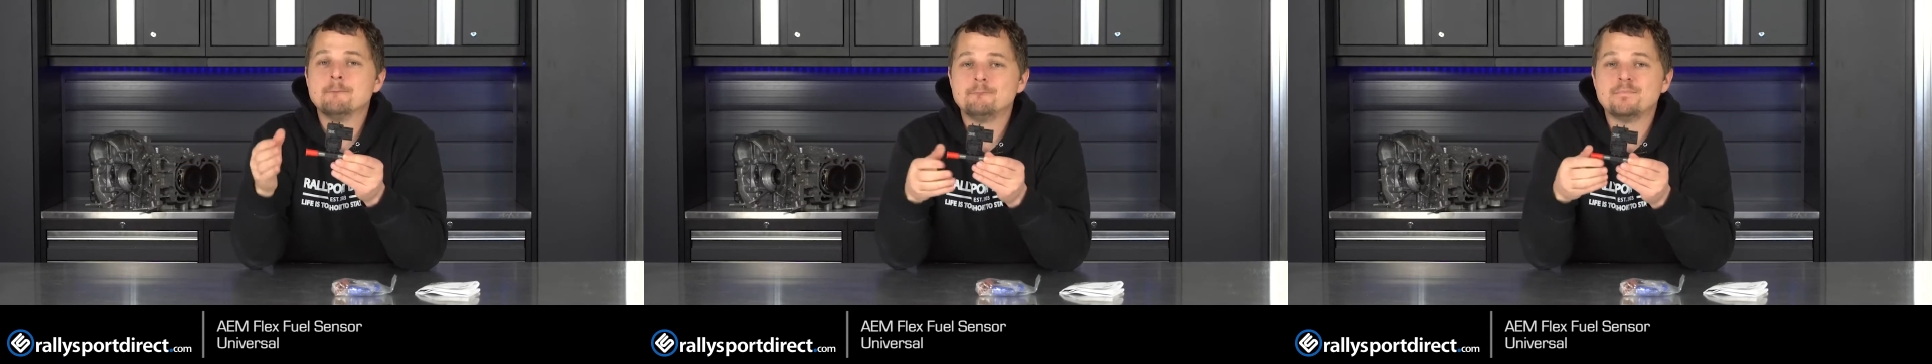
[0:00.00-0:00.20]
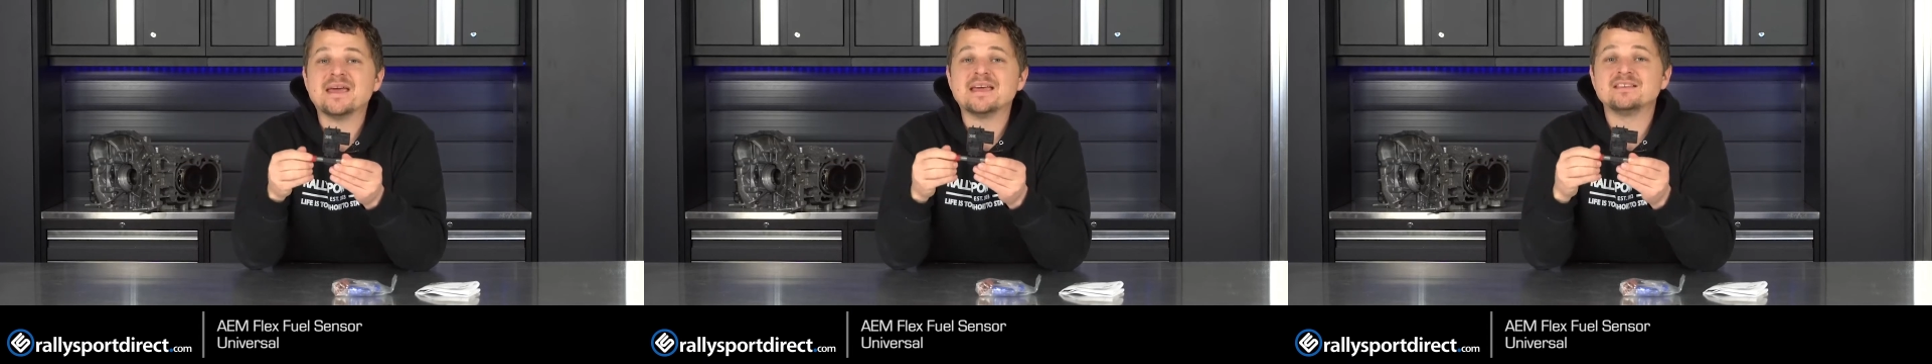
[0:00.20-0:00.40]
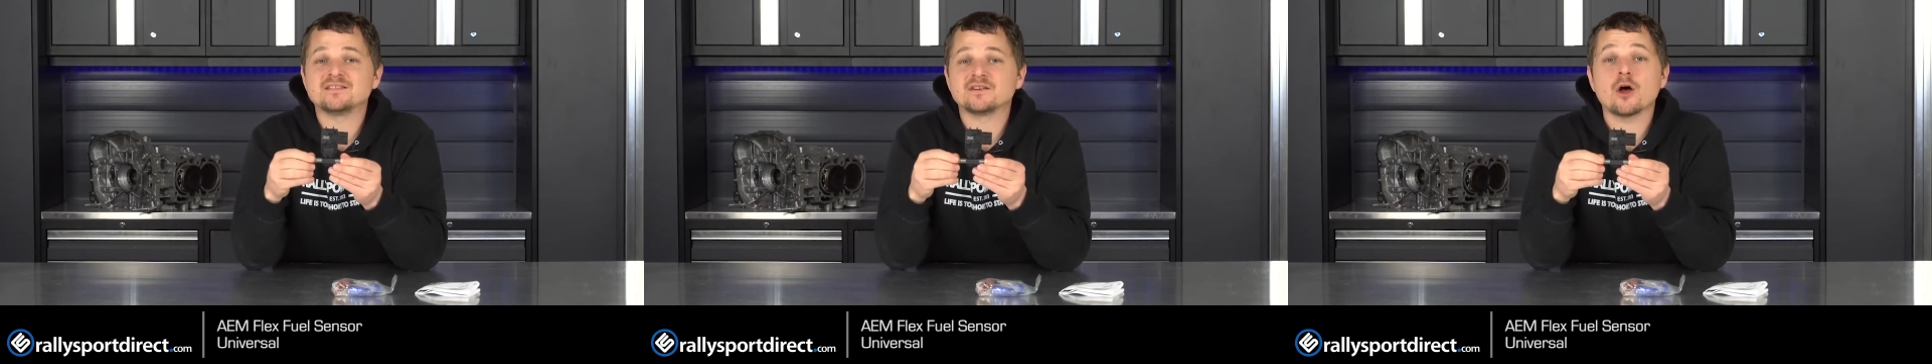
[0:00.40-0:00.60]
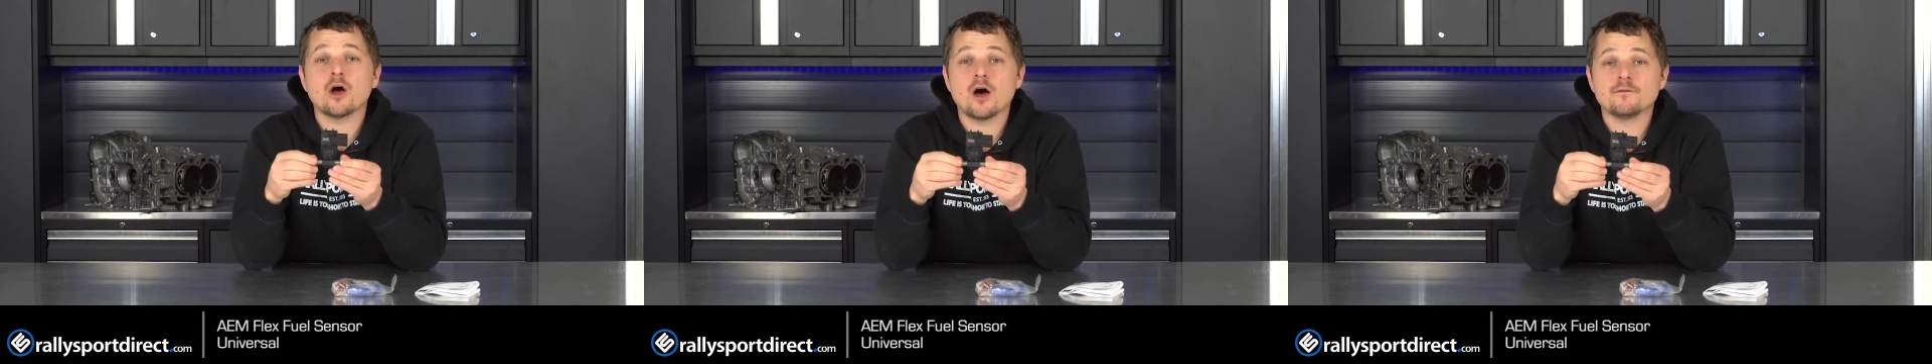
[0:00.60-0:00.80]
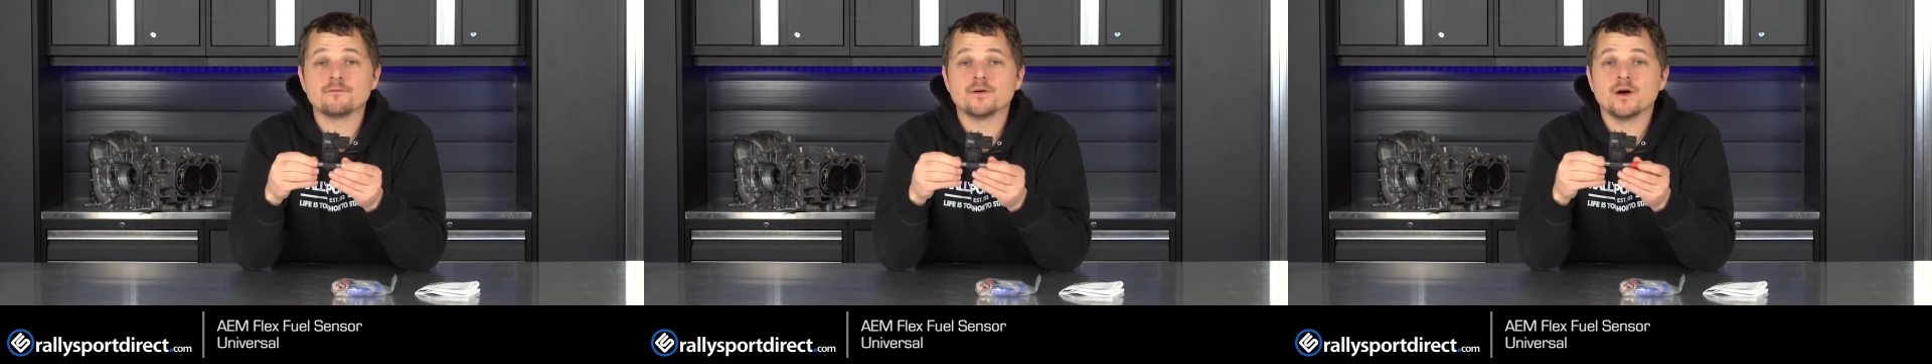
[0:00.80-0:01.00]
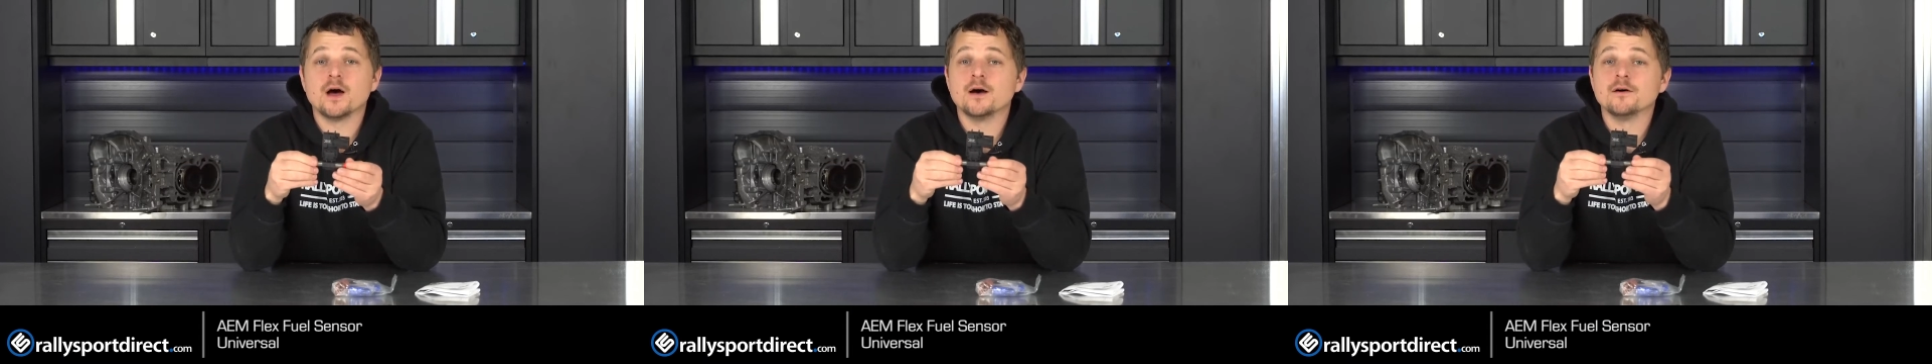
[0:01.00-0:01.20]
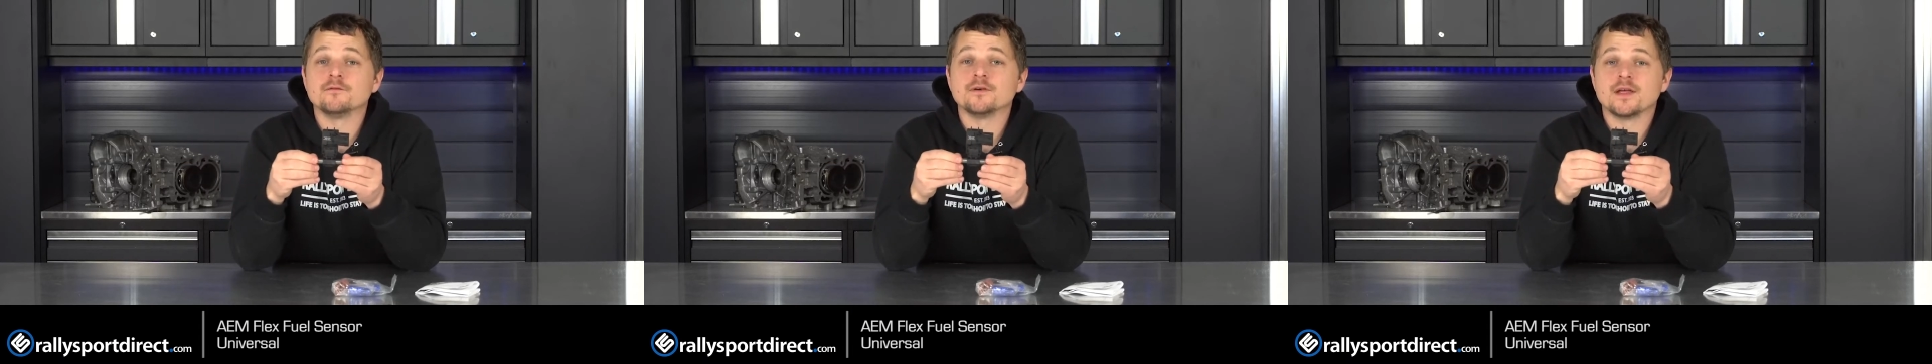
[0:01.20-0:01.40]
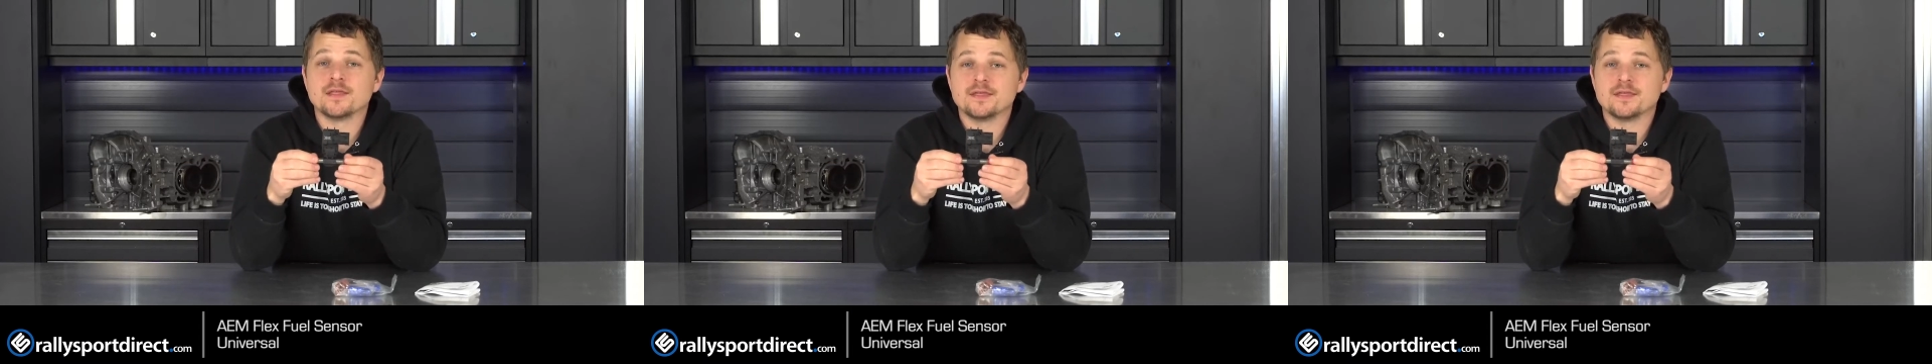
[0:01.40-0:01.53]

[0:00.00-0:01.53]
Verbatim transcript: based off of